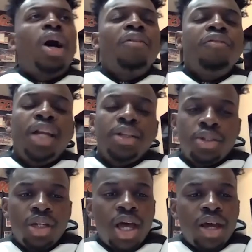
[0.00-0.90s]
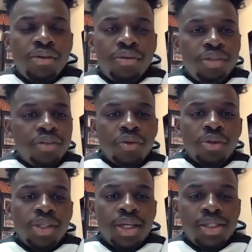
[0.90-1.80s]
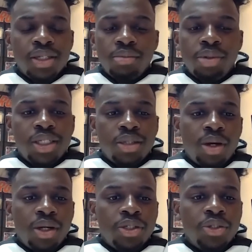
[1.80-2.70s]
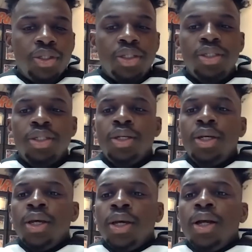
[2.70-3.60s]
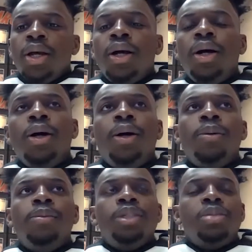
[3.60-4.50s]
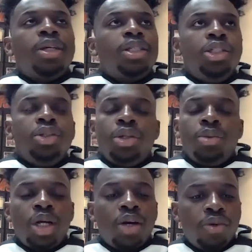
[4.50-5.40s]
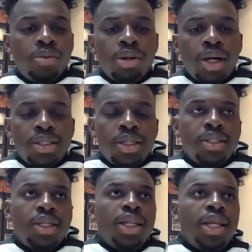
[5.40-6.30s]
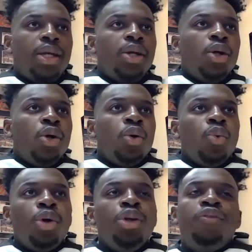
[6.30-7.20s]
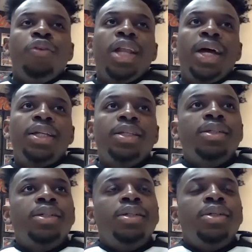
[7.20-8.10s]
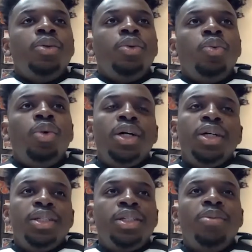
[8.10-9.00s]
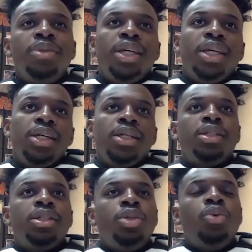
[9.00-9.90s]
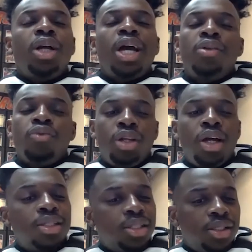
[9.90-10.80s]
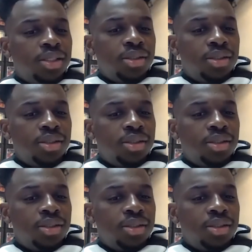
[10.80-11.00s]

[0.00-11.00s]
I feel like there's a lot of difficult things to embrace about injuries, especially during the recovery process. And like, what do you feel like was something you were kind of reluctant,